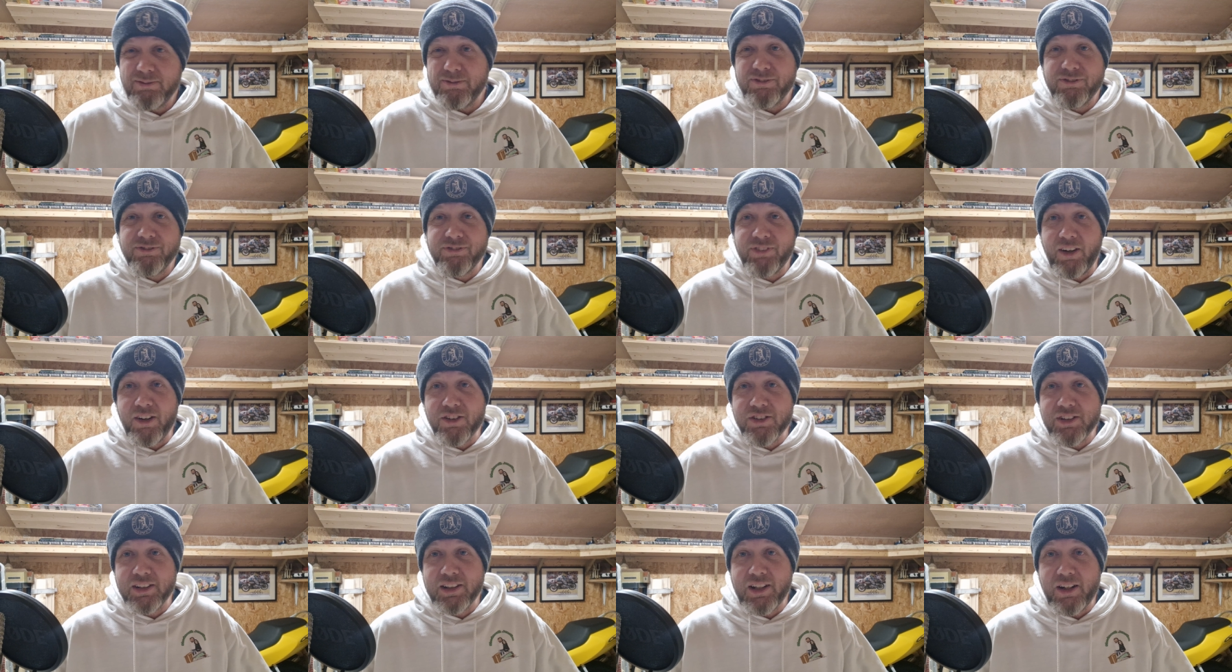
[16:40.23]
As
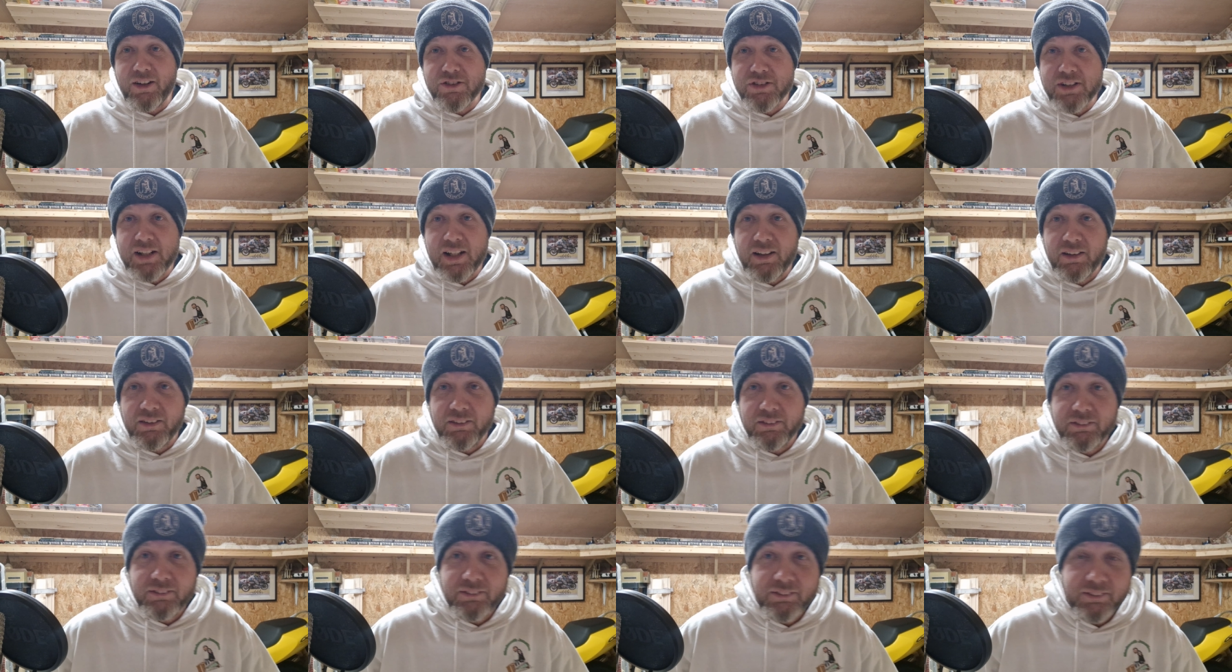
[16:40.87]
far as it goes
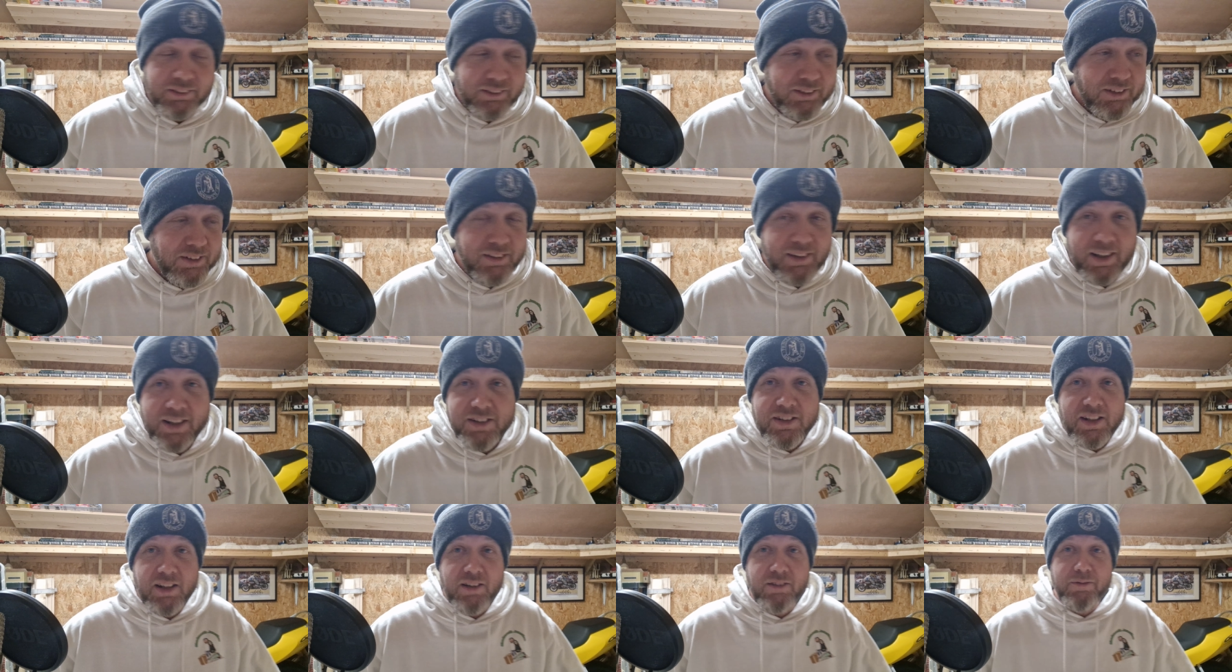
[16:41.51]
now.
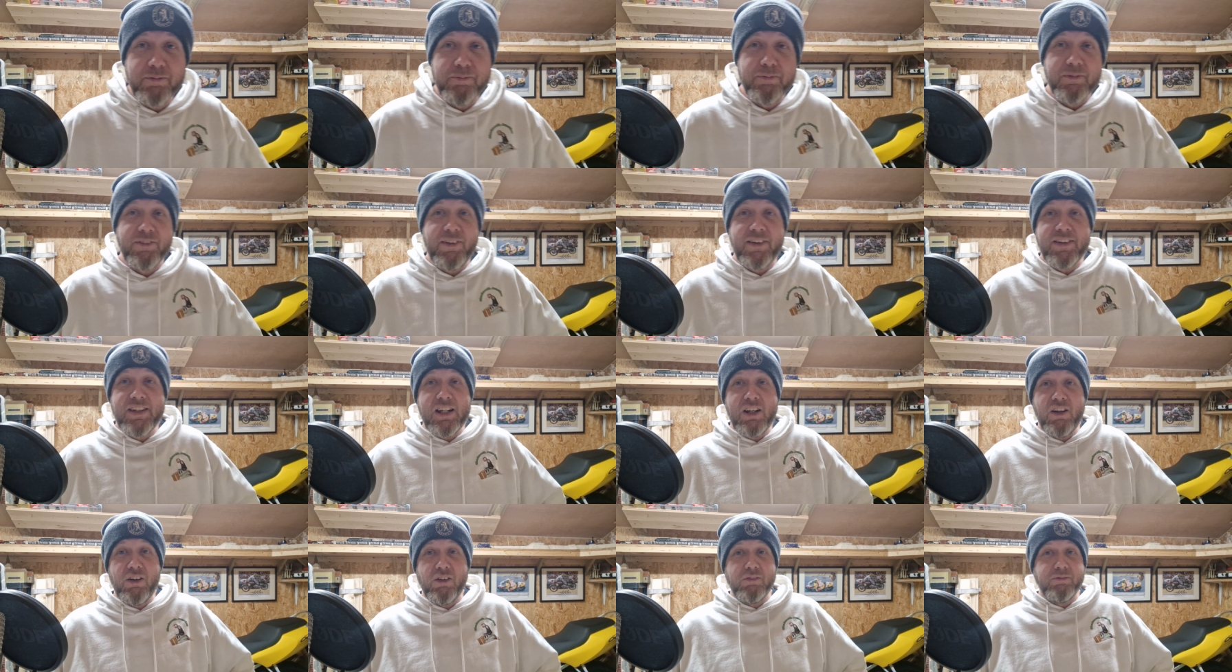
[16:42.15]
That's it. Go,
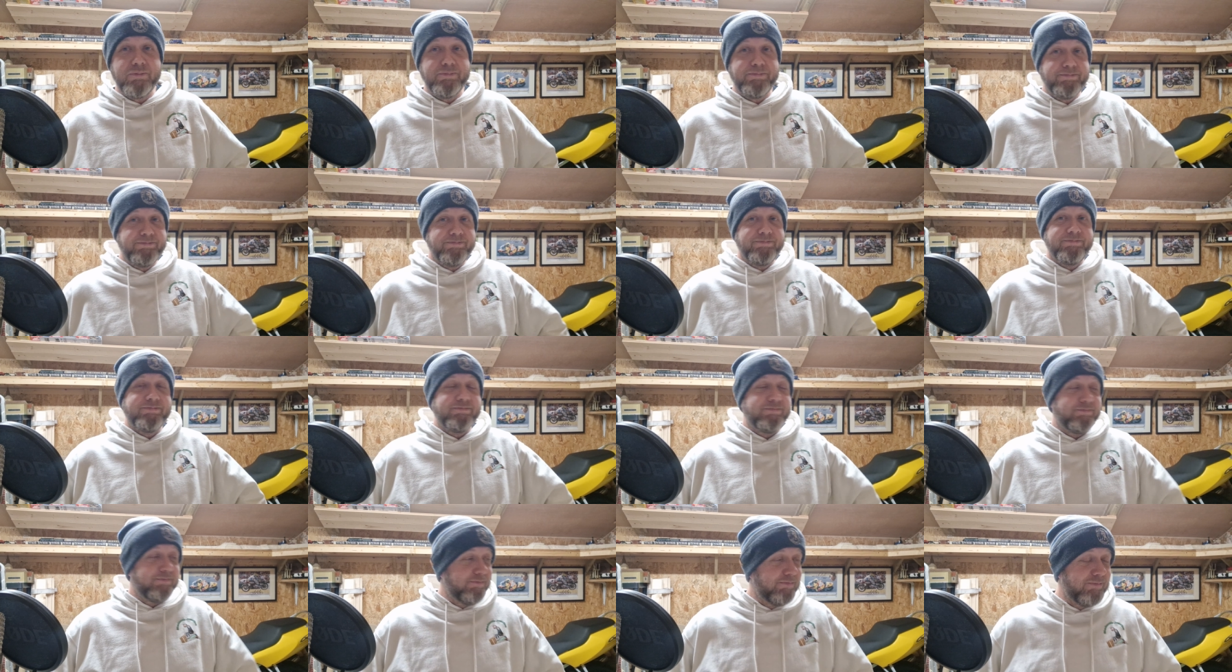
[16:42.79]
lot.
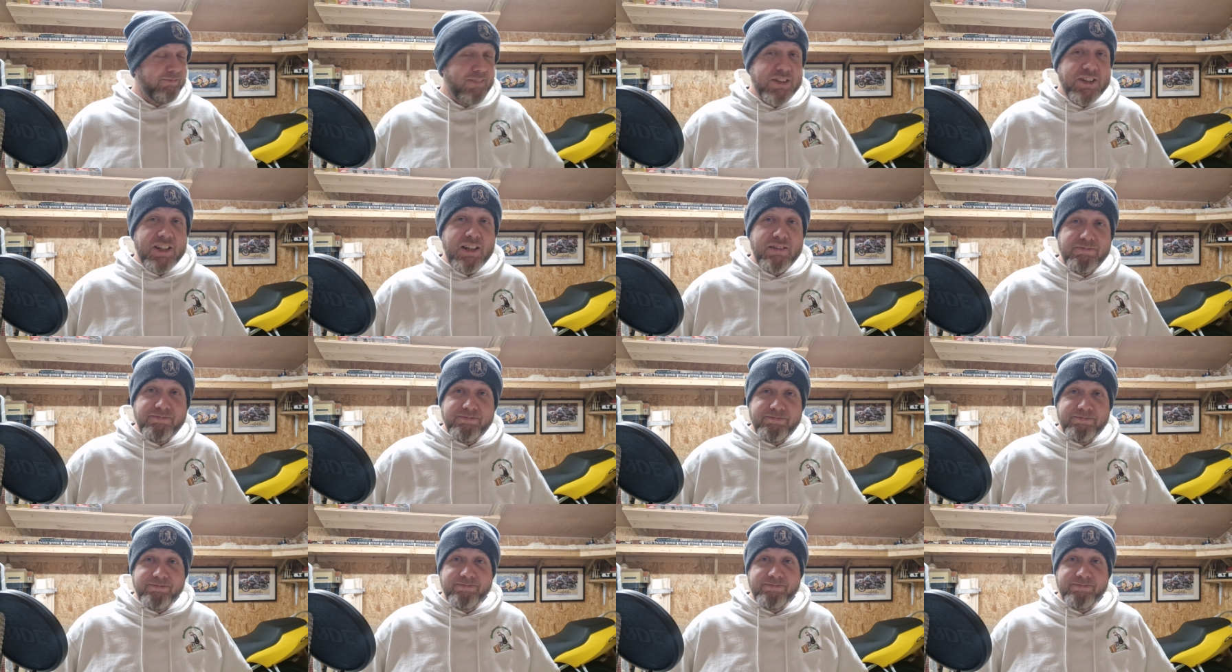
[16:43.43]
That's it.